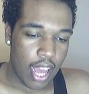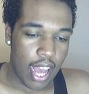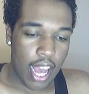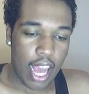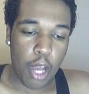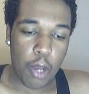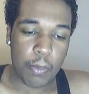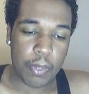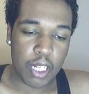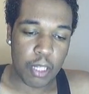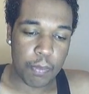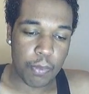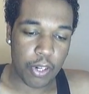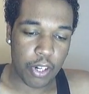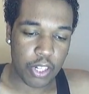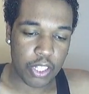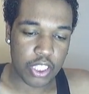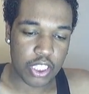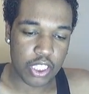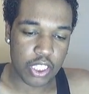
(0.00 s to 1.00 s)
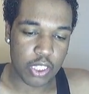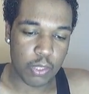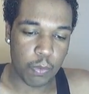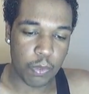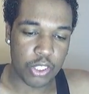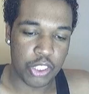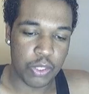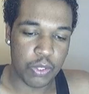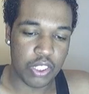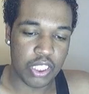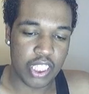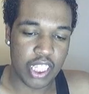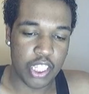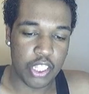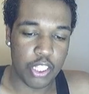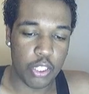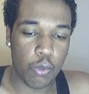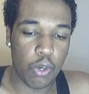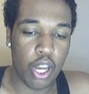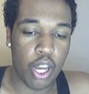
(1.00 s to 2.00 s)
How many purses would you say
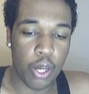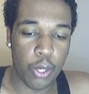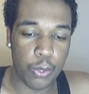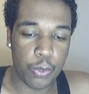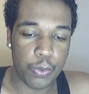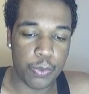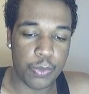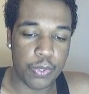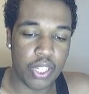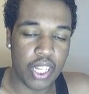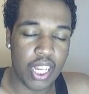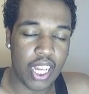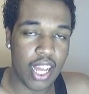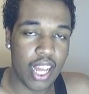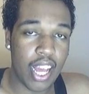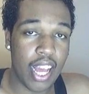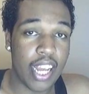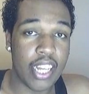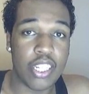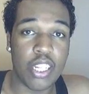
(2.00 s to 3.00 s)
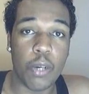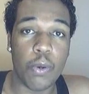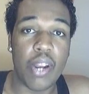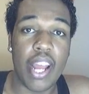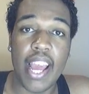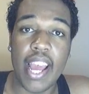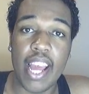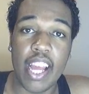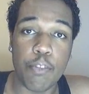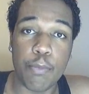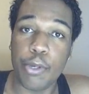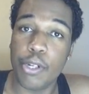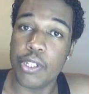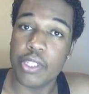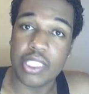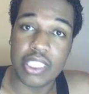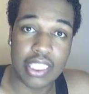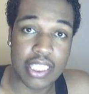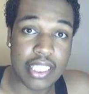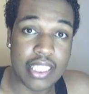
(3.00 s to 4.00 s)
you own? I don't have
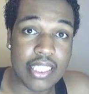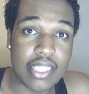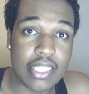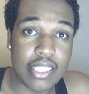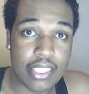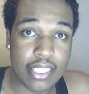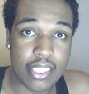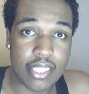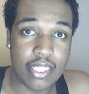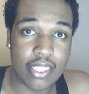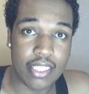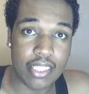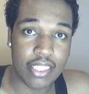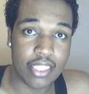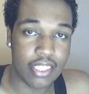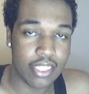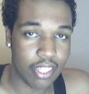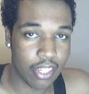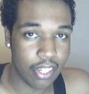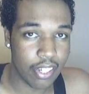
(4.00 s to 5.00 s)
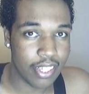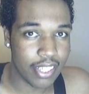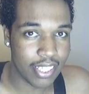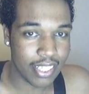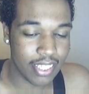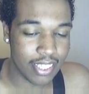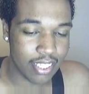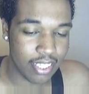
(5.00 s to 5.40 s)
purses. Sorry.